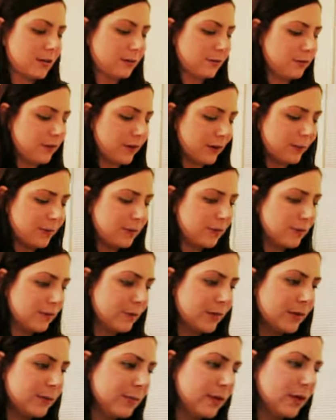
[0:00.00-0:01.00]
I was shopping
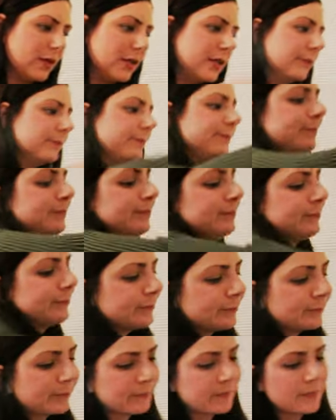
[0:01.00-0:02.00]
with my mom,
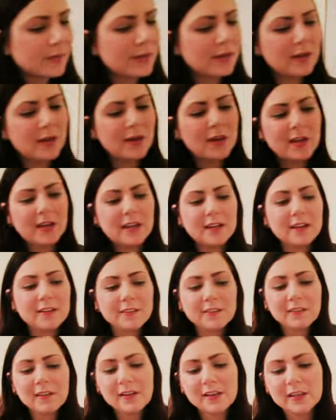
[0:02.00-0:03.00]
and I
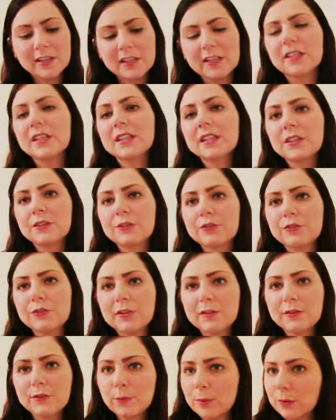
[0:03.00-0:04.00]
saw it, and you know,
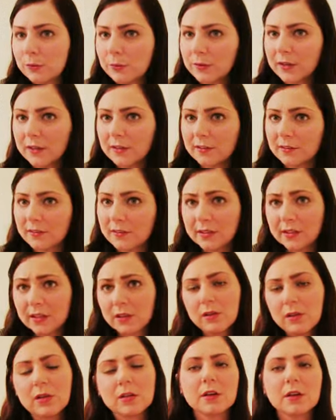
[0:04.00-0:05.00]
she loves polka dots and
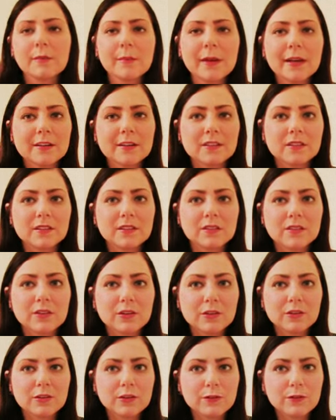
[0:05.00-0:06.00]
like longer maxi
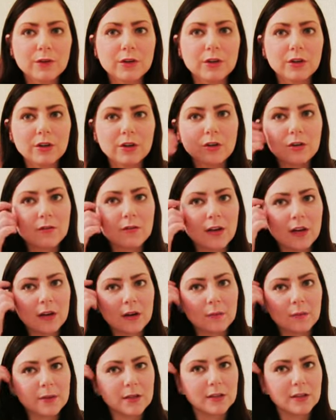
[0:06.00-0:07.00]
skirts for her
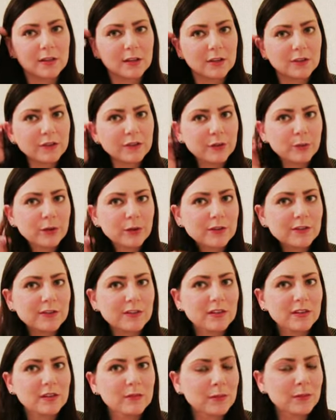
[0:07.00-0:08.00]
environment that she works
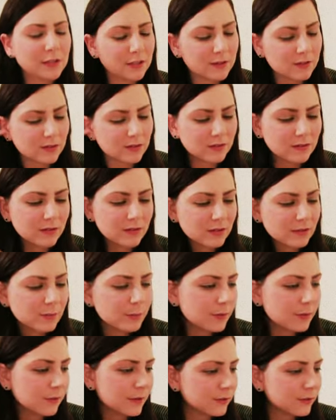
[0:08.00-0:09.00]
in because it's
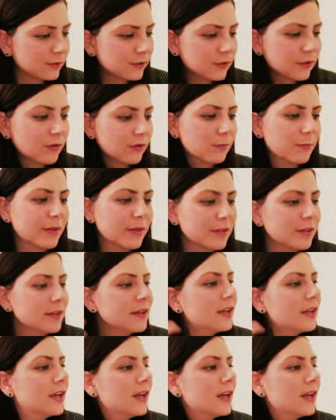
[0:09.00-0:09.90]
professional, but